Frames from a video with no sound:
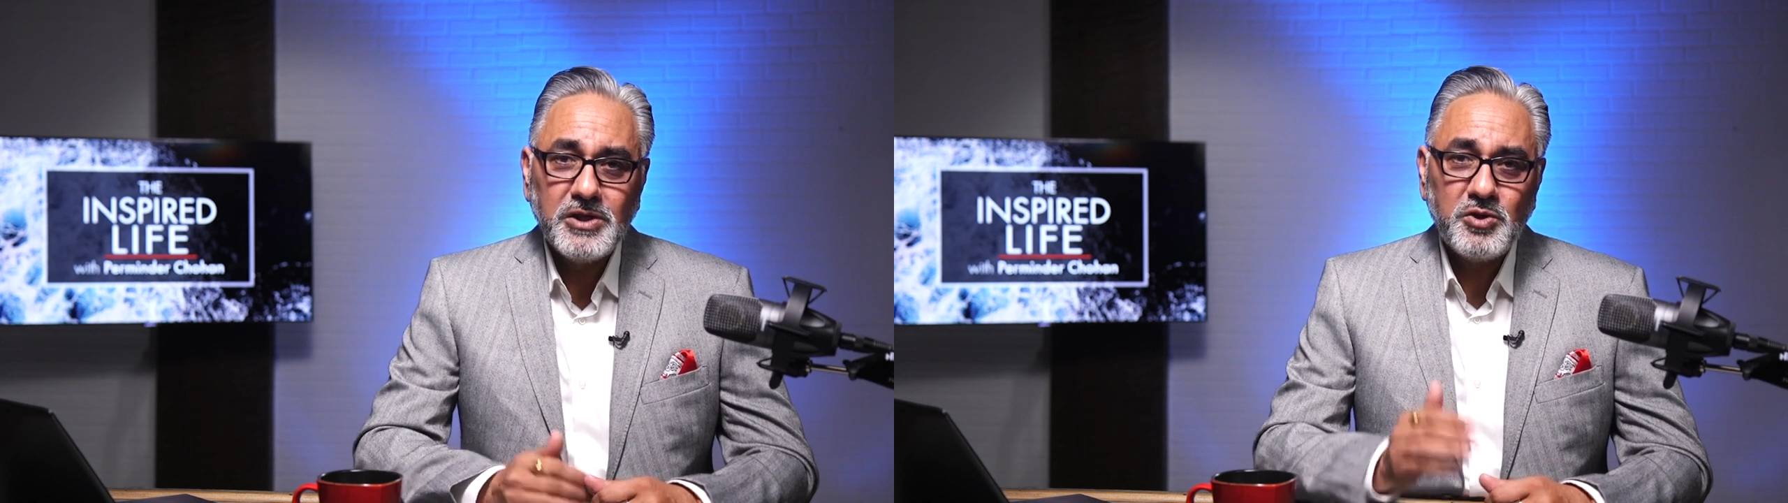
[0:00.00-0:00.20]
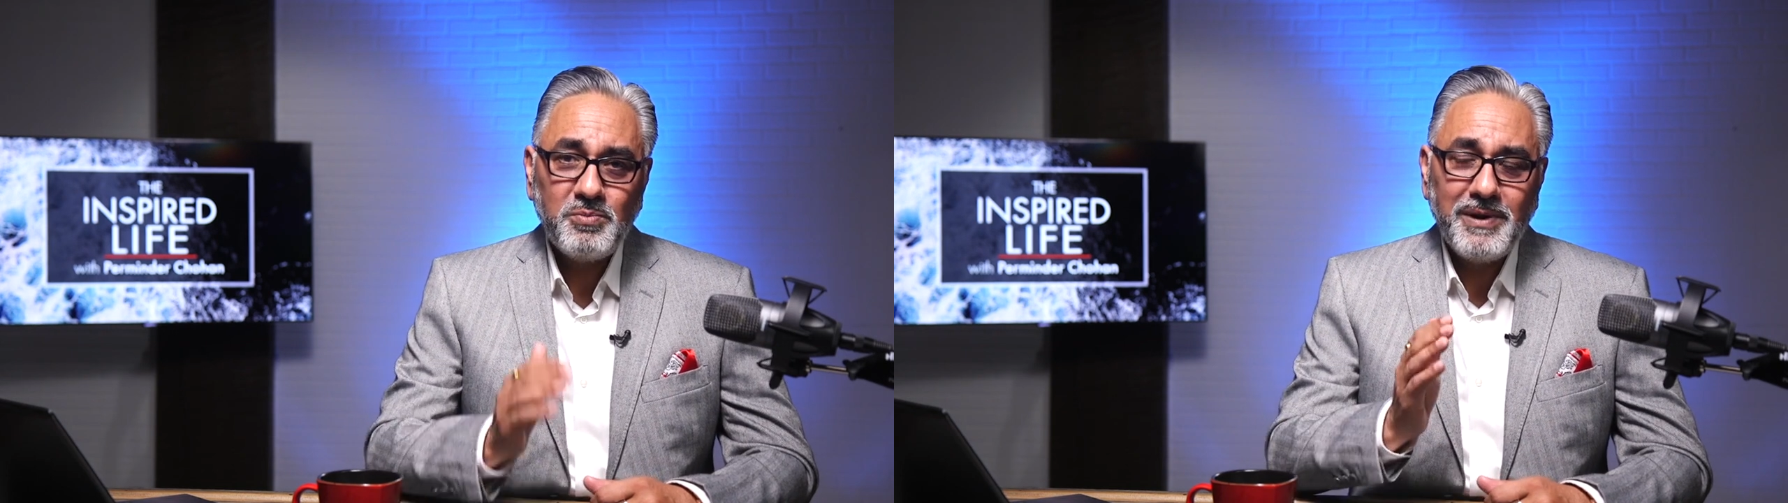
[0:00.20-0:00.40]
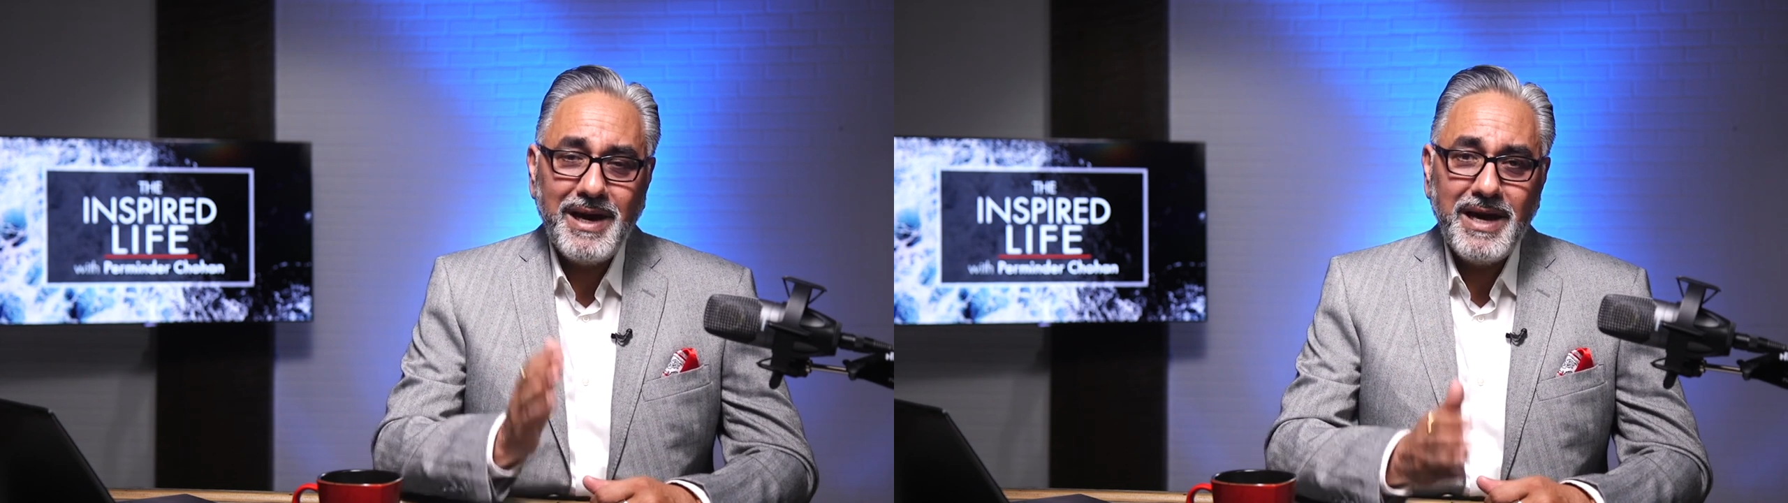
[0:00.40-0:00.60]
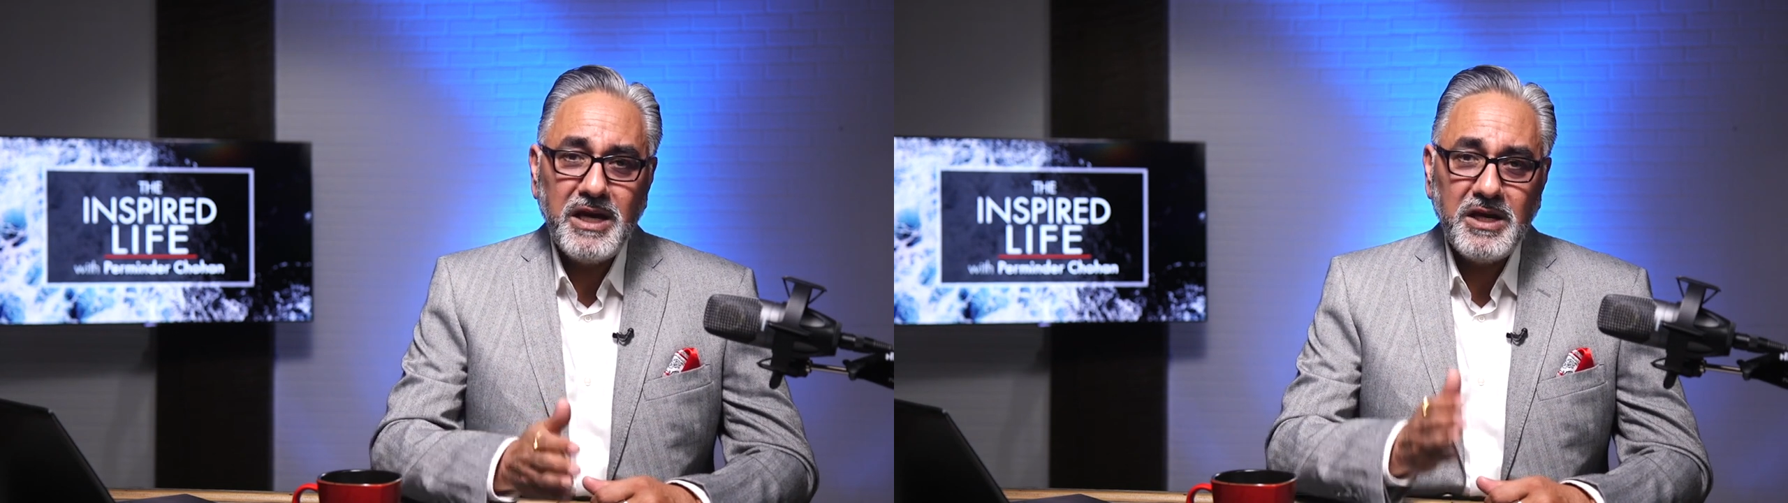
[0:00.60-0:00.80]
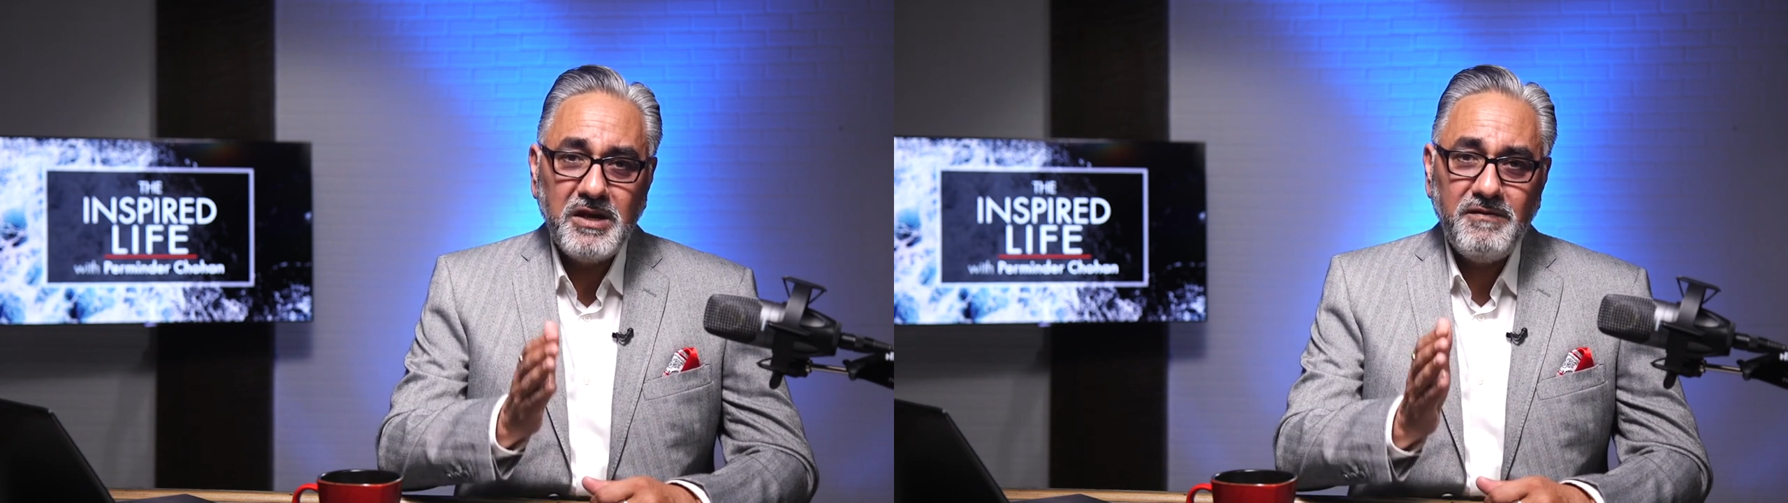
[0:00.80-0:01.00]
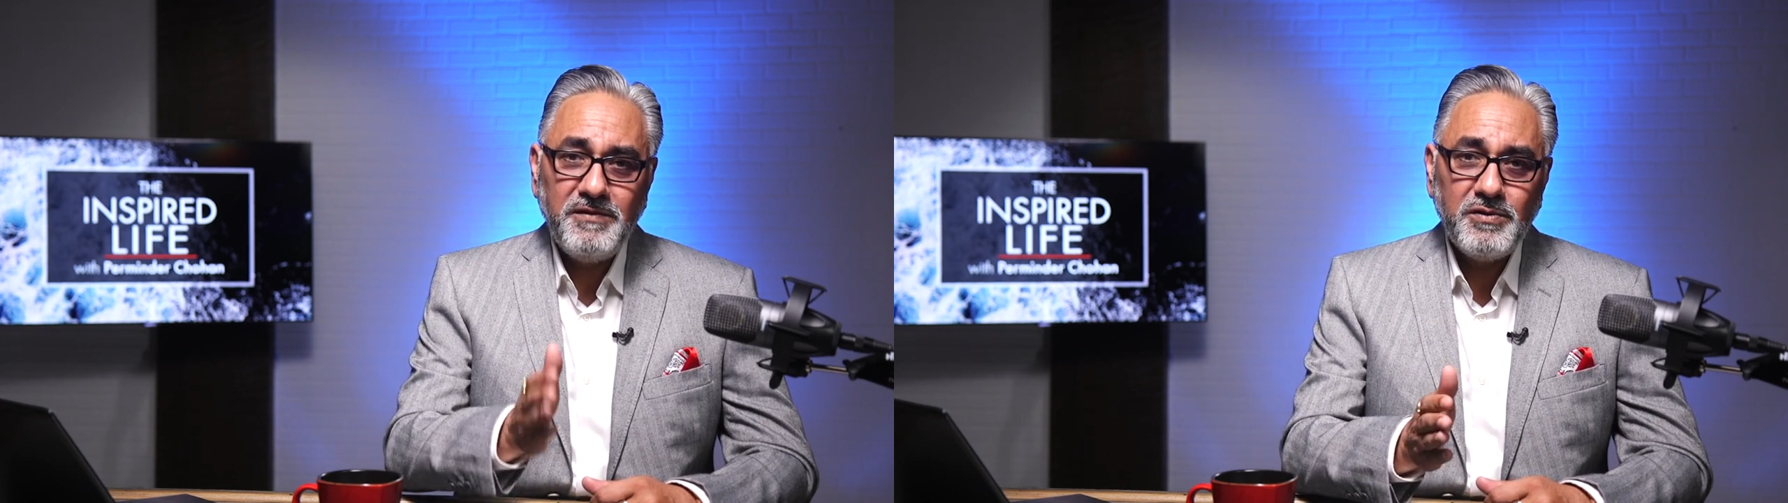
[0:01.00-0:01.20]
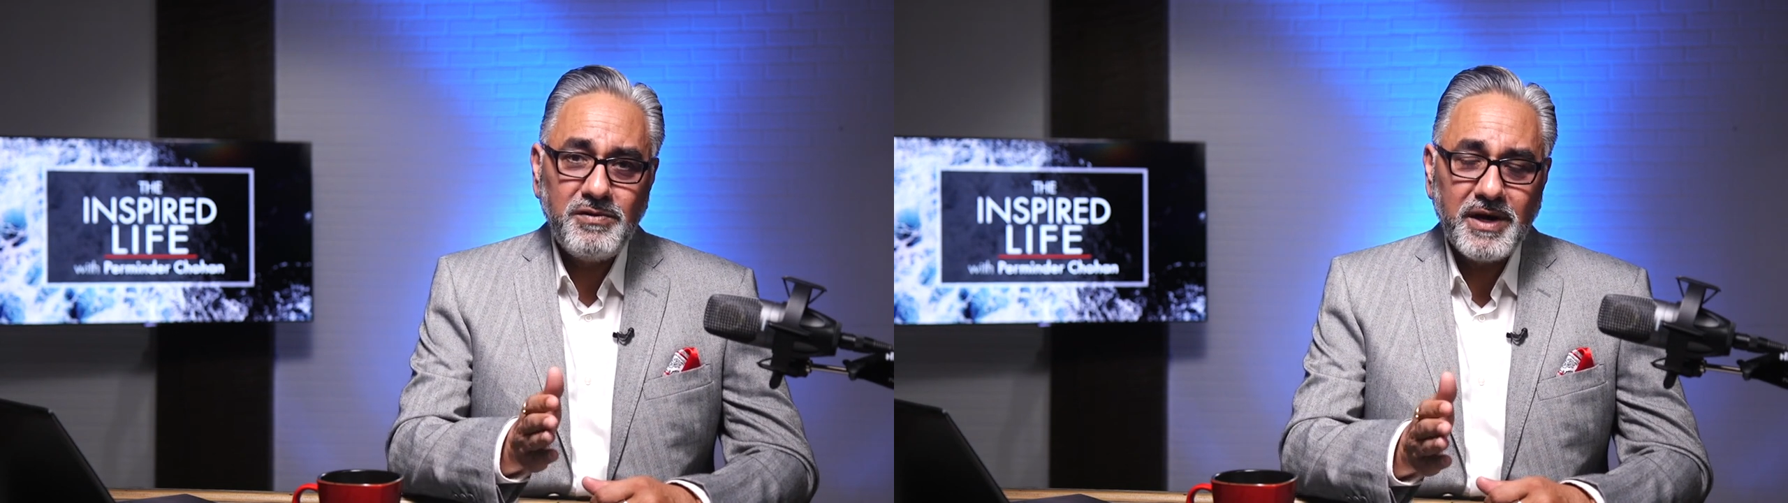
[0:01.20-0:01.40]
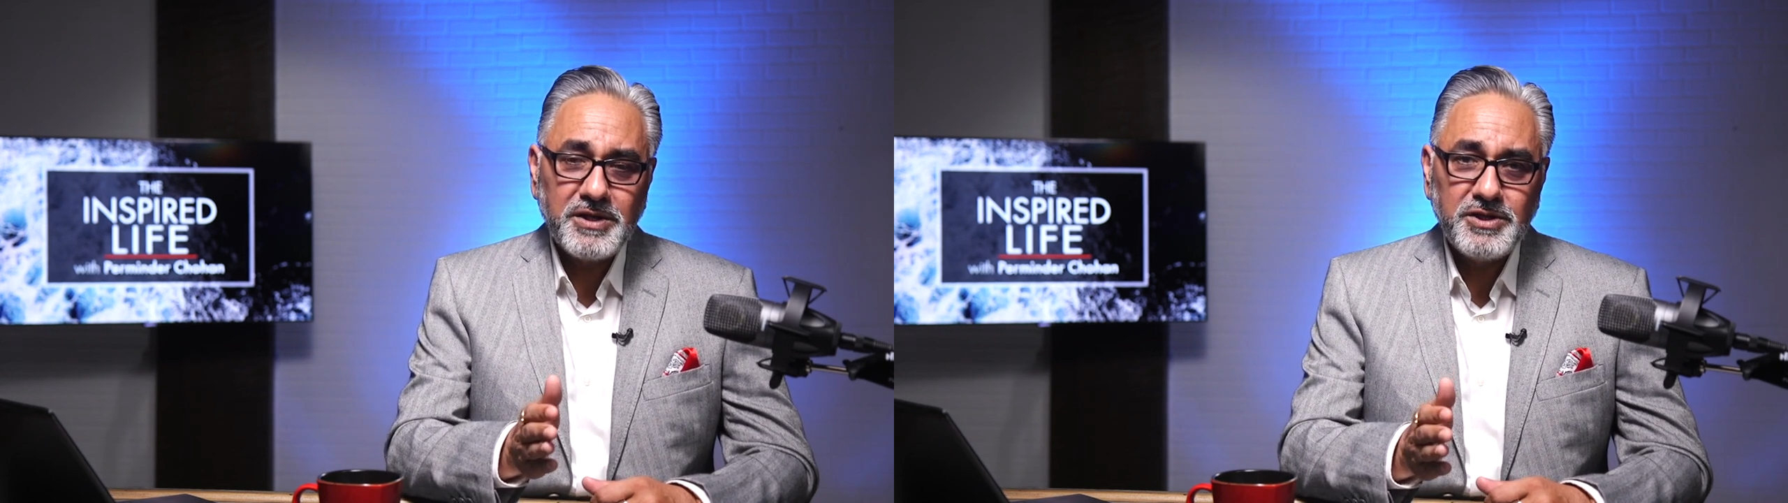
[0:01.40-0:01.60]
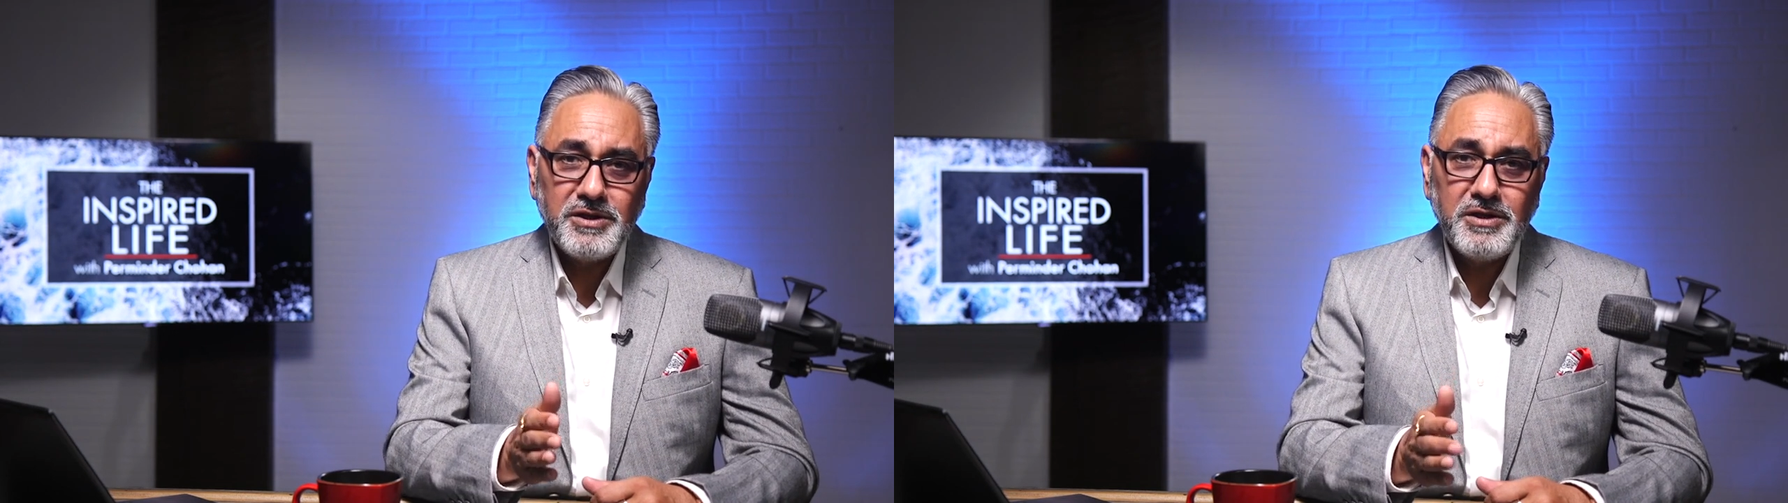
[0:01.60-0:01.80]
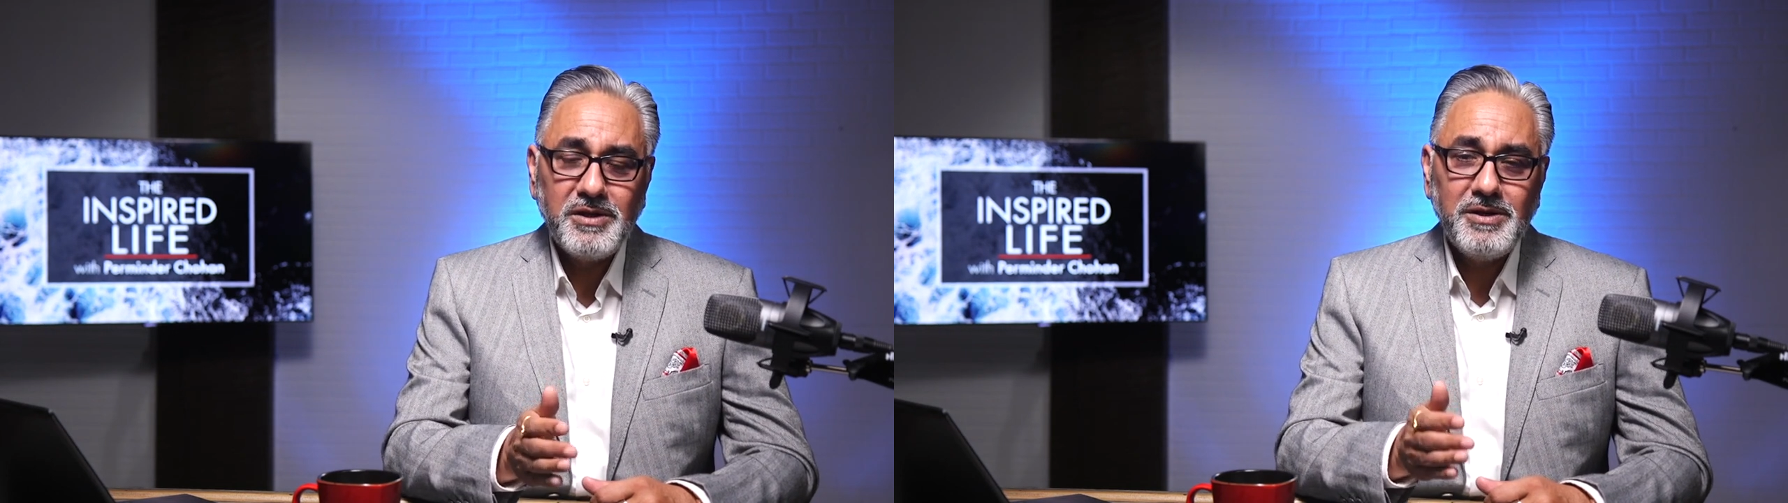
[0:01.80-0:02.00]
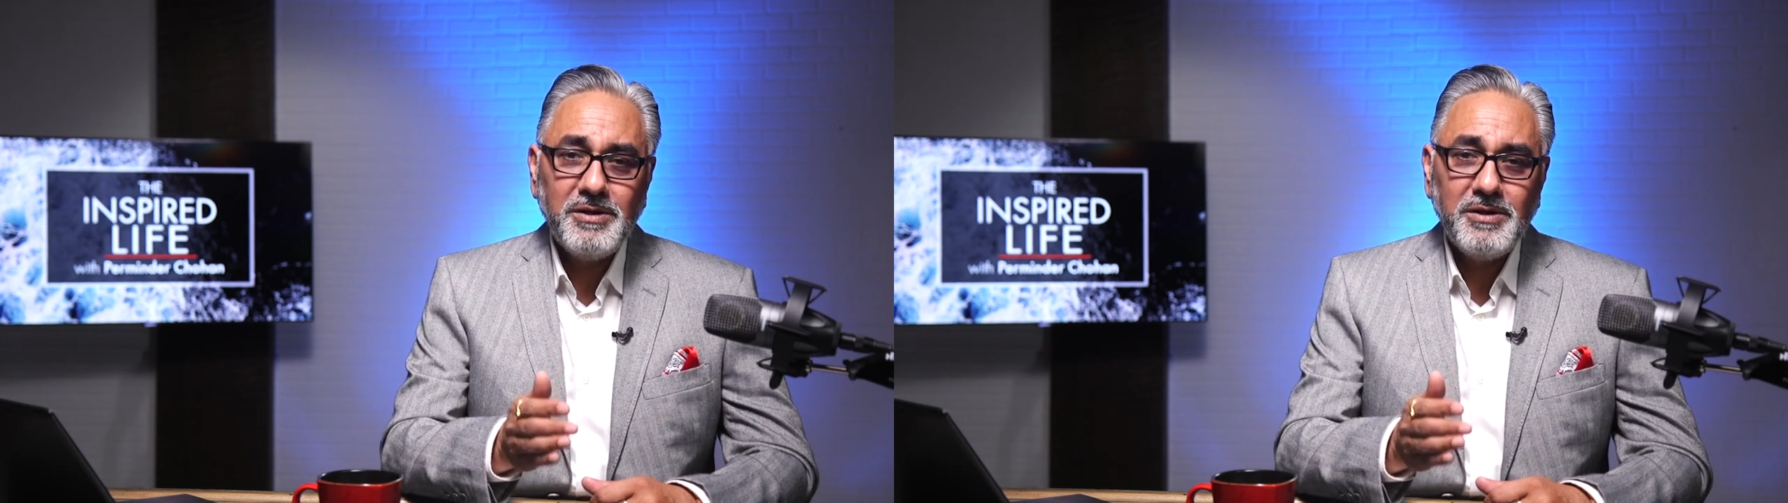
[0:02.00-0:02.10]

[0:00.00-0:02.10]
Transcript: So planning give you direction,